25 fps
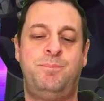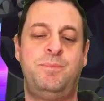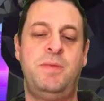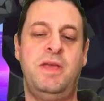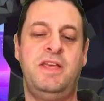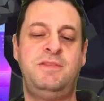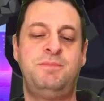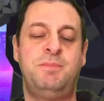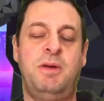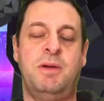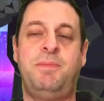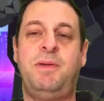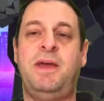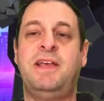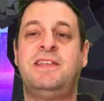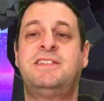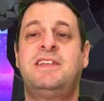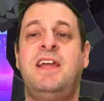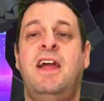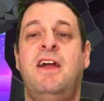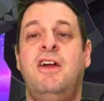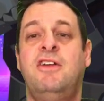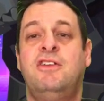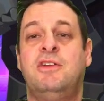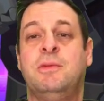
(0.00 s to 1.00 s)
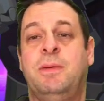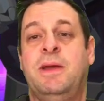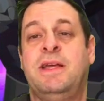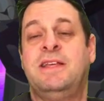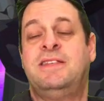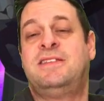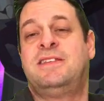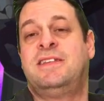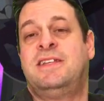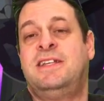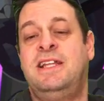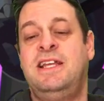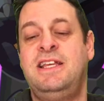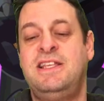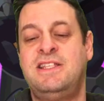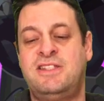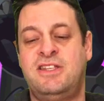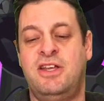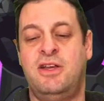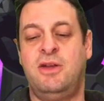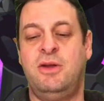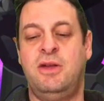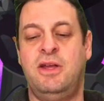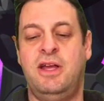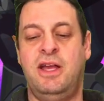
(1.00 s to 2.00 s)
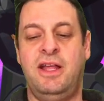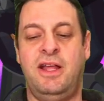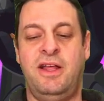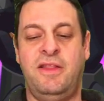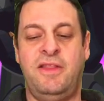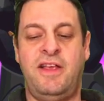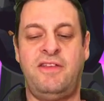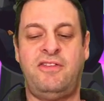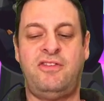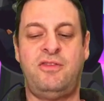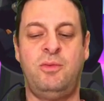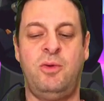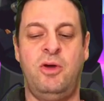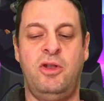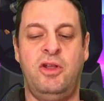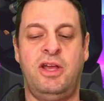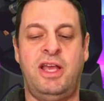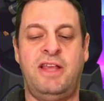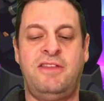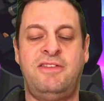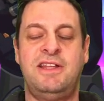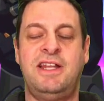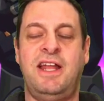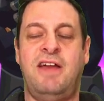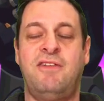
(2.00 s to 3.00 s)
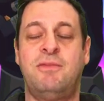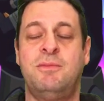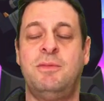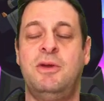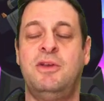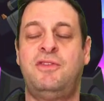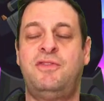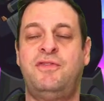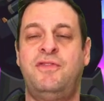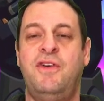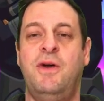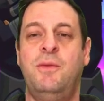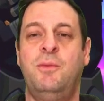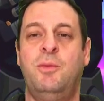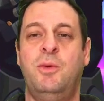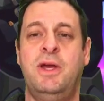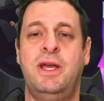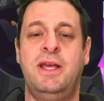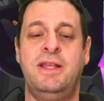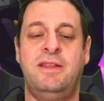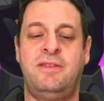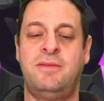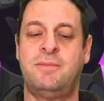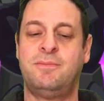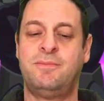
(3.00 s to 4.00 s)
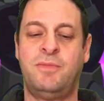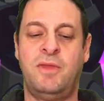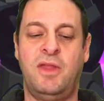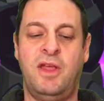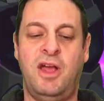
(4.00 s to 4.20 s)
He's my best character, basically, so and that's the one I seem to have the most fun with.